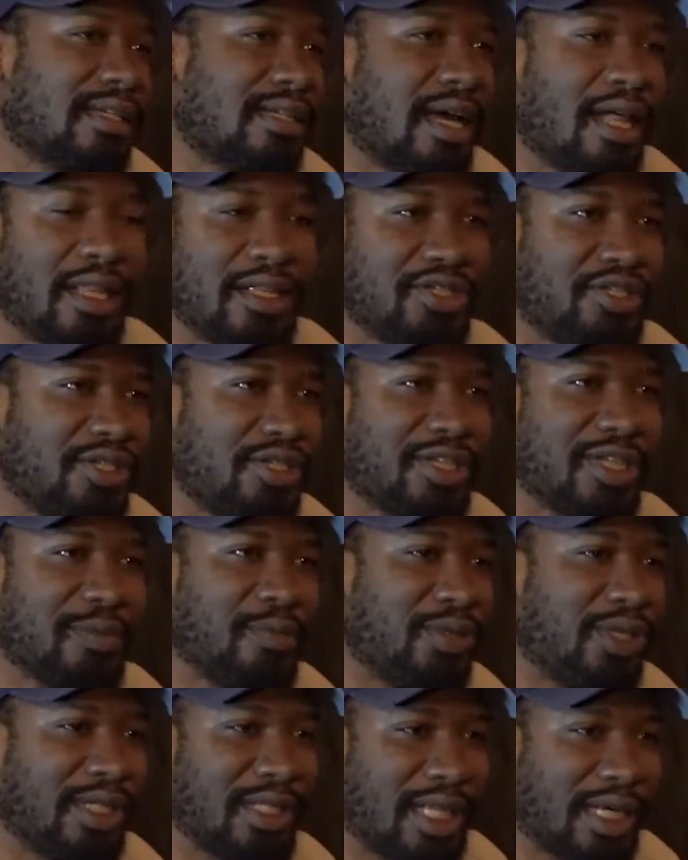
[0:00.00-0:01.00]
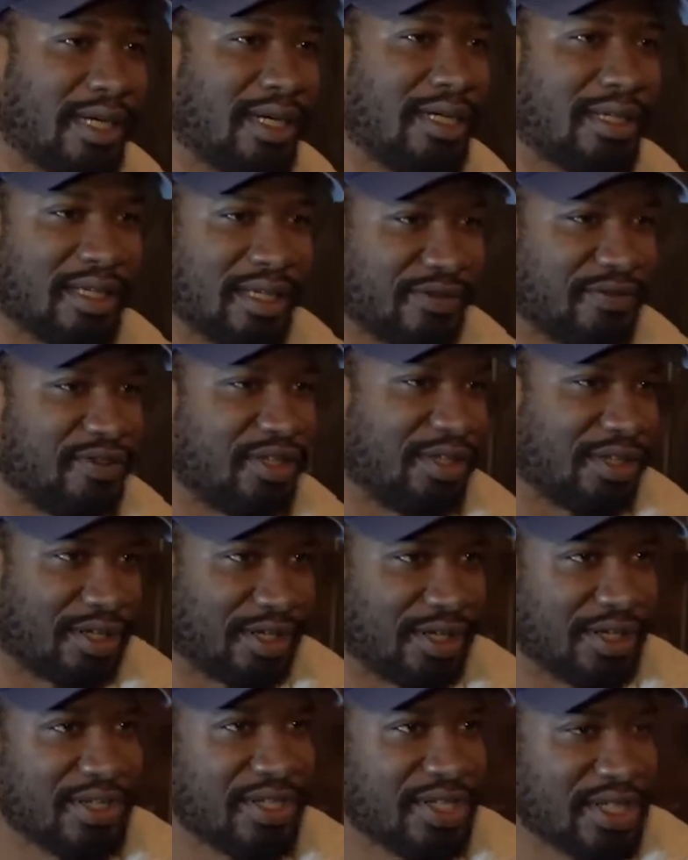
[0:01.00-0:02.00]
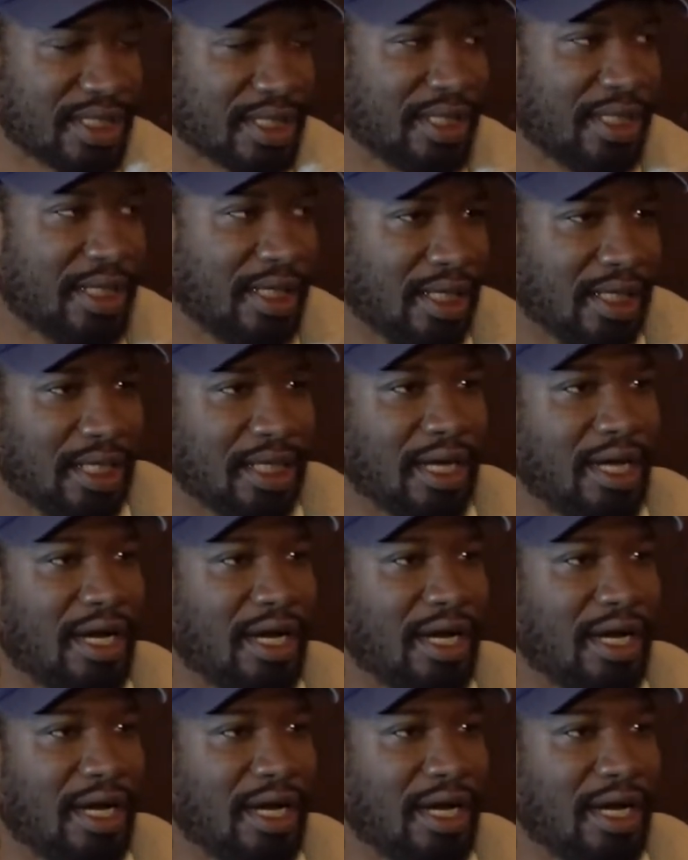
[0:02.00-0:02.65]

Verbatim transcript: technology can be like a gift and a curse. Right.